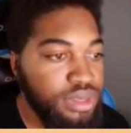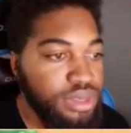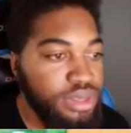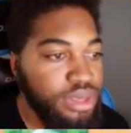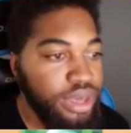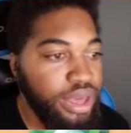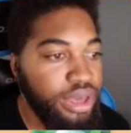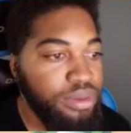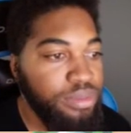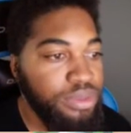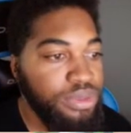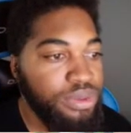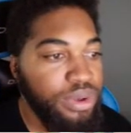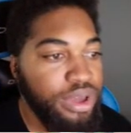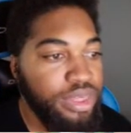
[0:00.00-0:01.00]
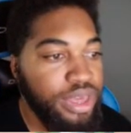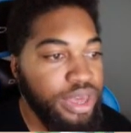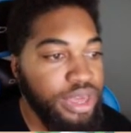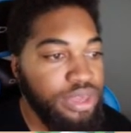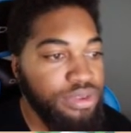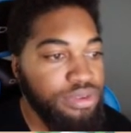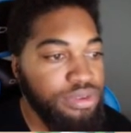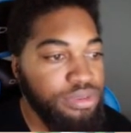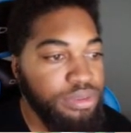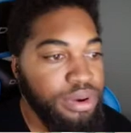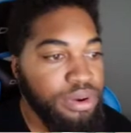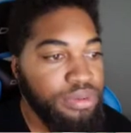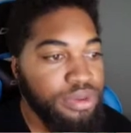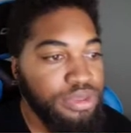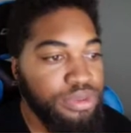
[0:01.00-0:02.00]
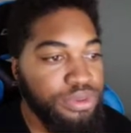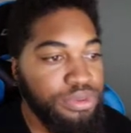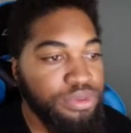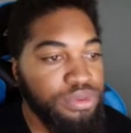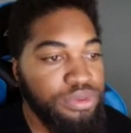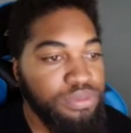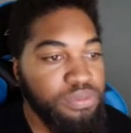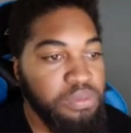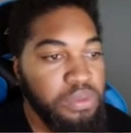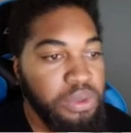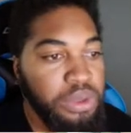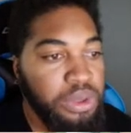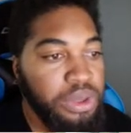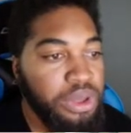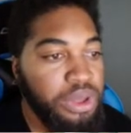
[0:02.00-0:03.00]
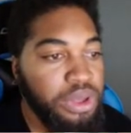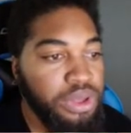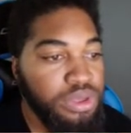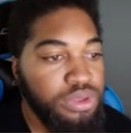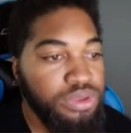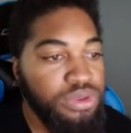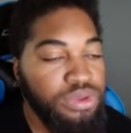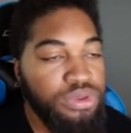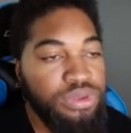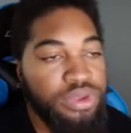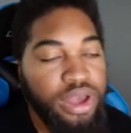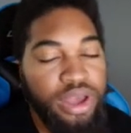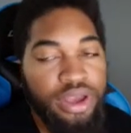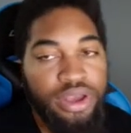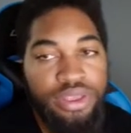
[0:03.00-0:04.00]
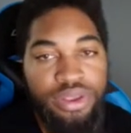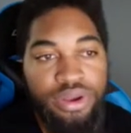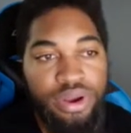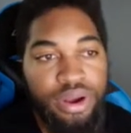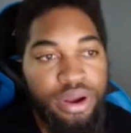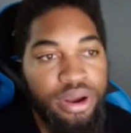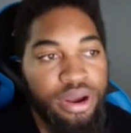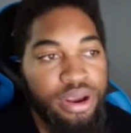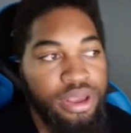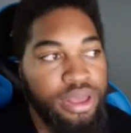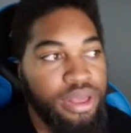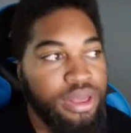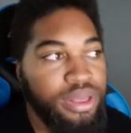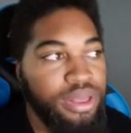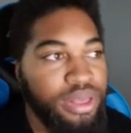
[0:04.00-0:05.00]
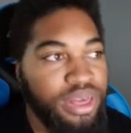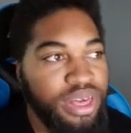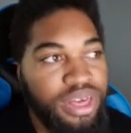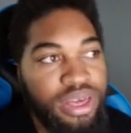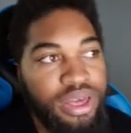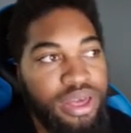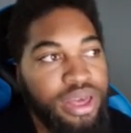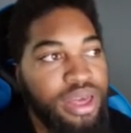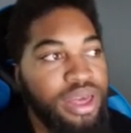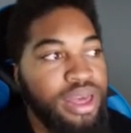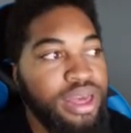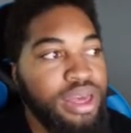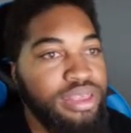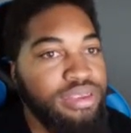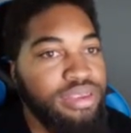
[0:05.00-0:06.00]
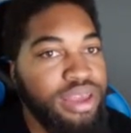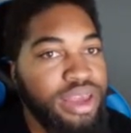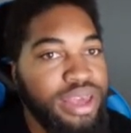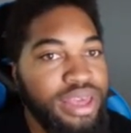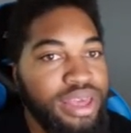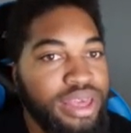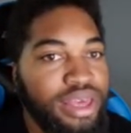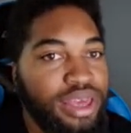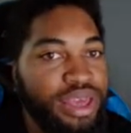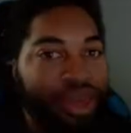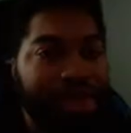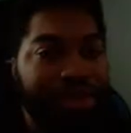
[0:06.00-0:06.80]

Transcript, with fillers: yeah, we do have that issue where we do do talk under our you know, it's like again,